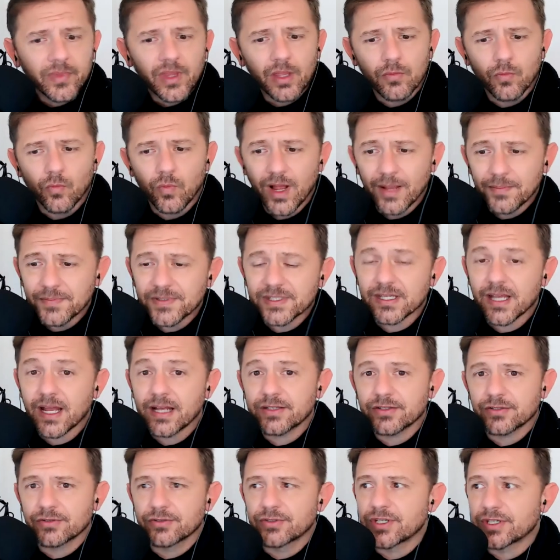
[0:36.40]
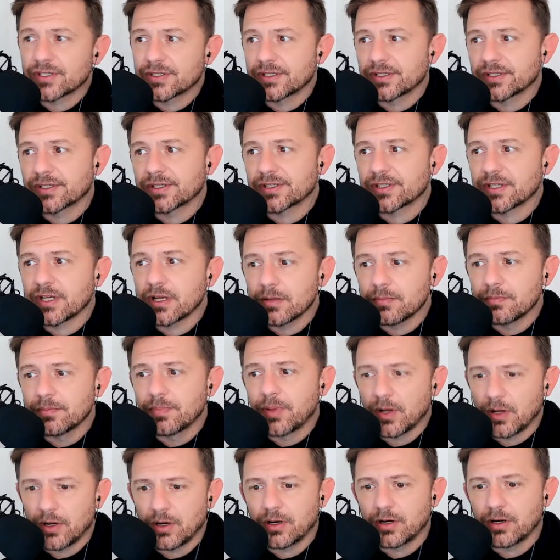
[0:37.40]
websites are just a
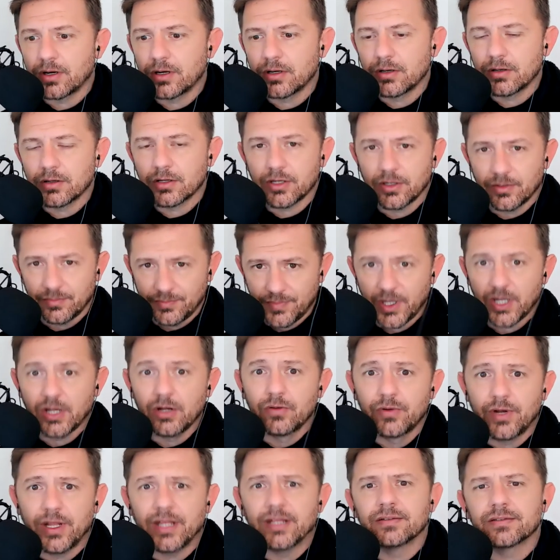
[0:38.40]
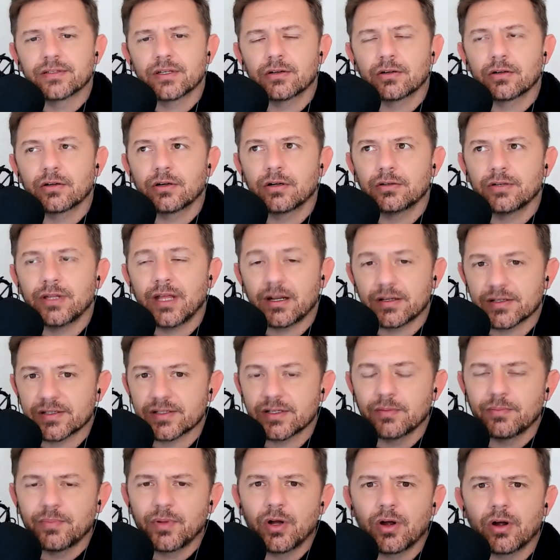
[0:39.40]
subpar component, or not a
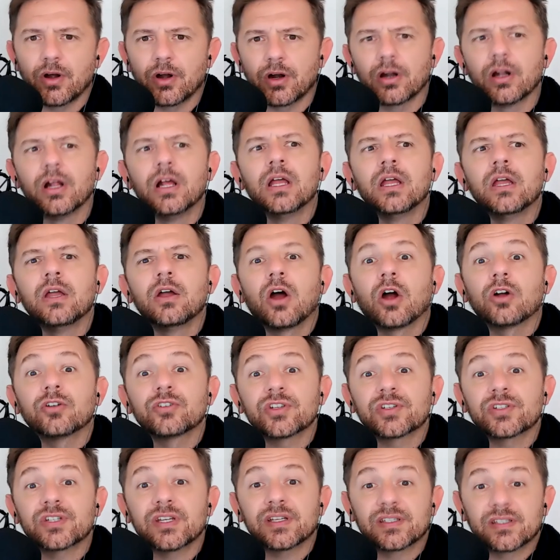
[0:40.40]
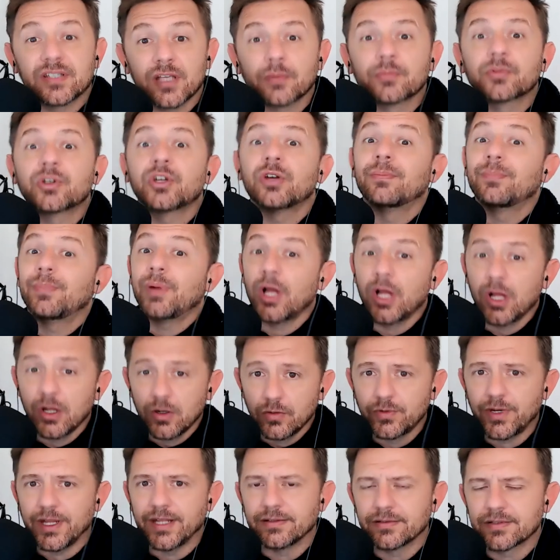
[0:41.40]
subpar, are just a
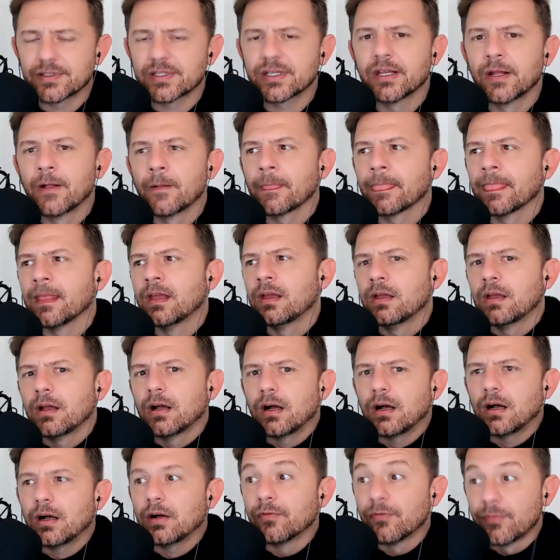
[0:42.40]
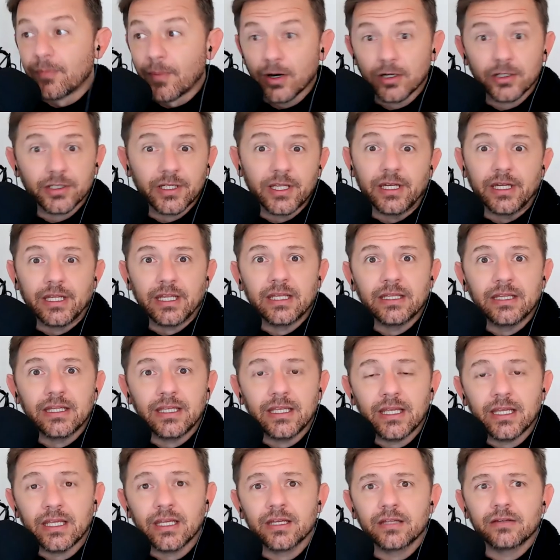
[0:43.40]
subcomponent of marketing. In
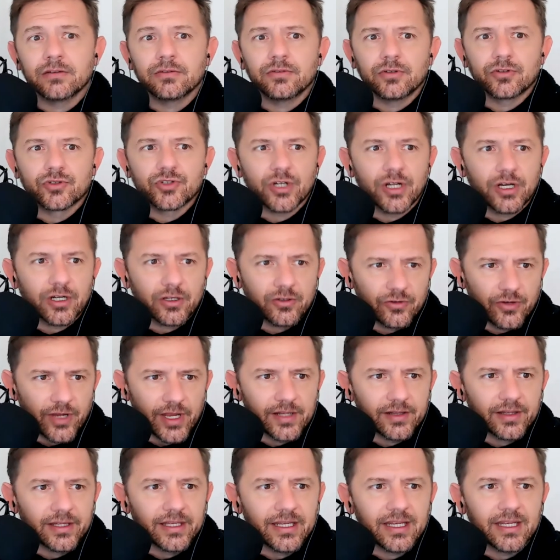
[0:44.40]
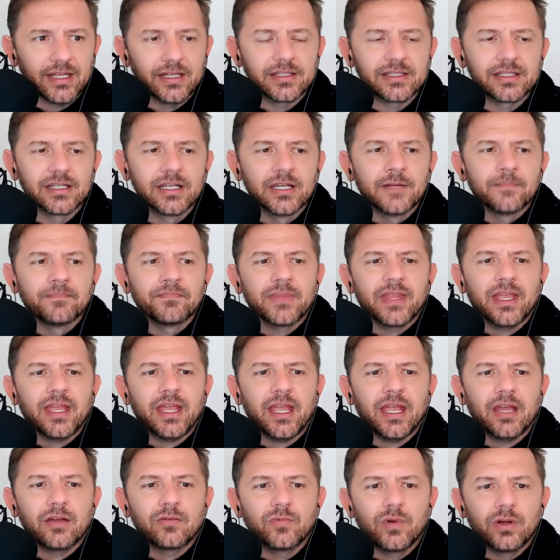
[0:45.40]
the end, you're trying to create leads.
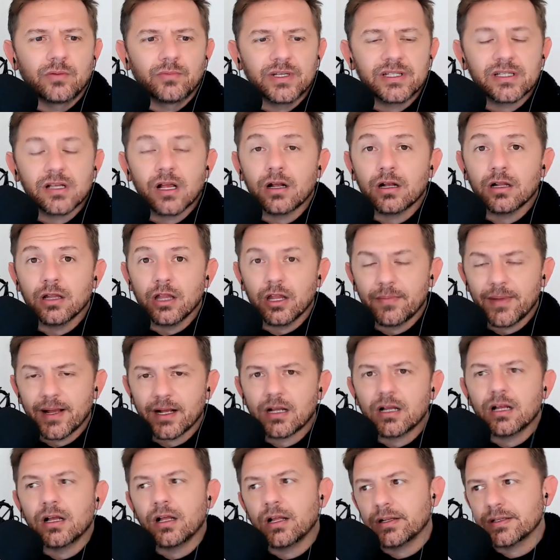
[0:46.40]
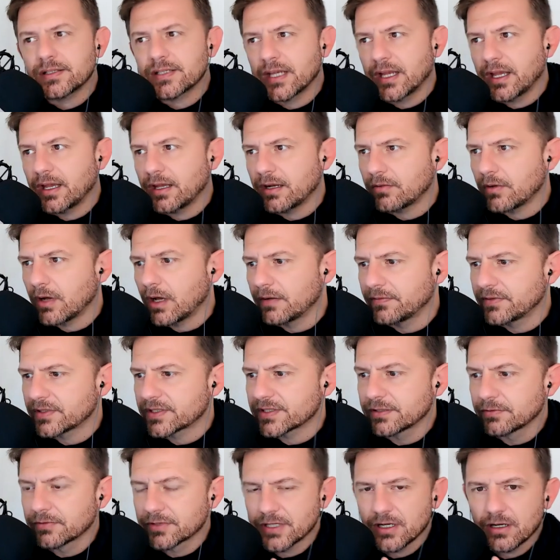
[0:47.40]
And when we talk a lot about content,
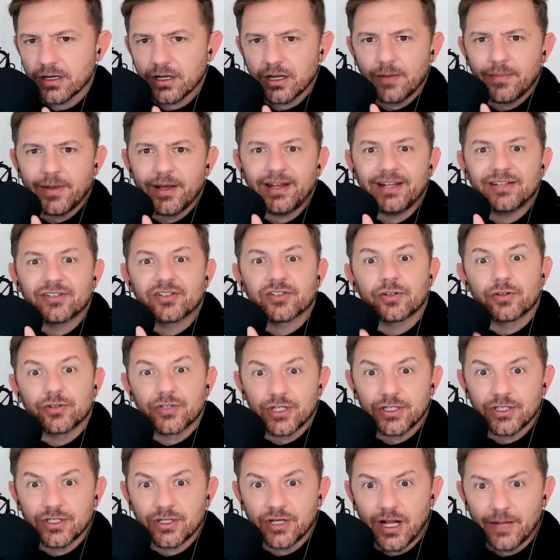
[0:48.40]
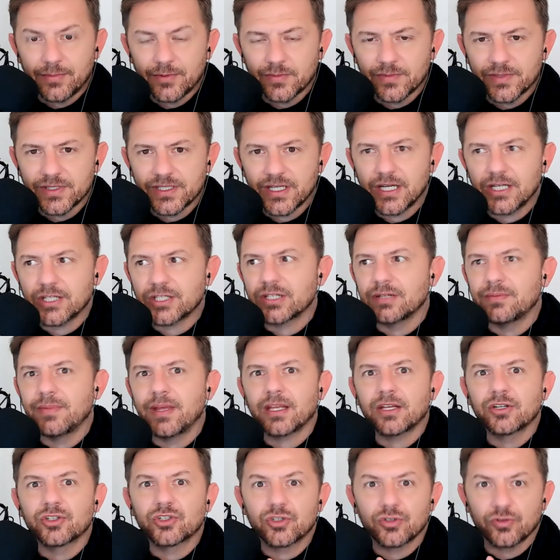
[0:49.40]
obviously we're talking about search engine optimization,
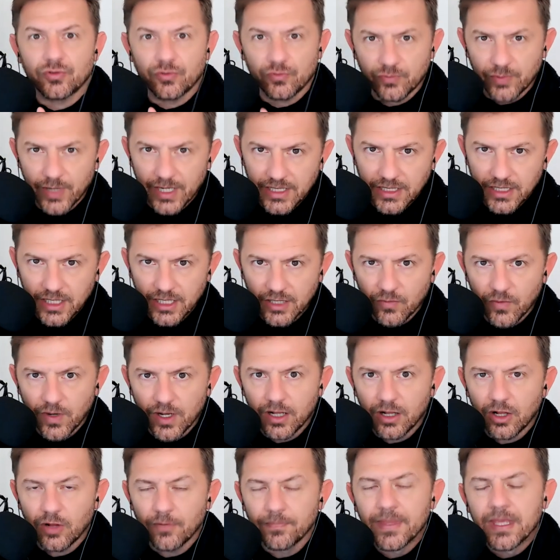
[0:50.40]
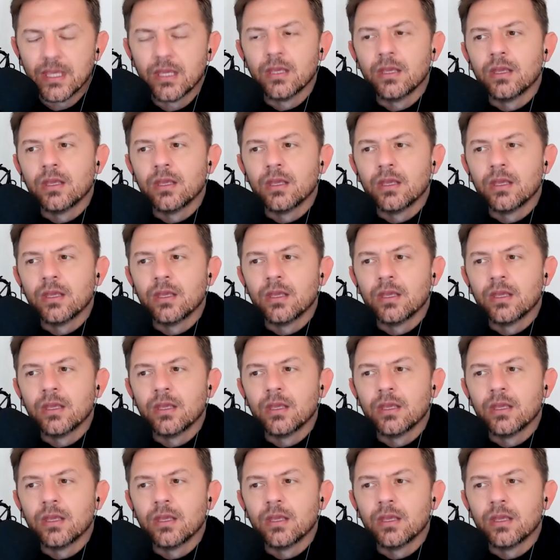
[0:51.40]
making sure you're ranking well.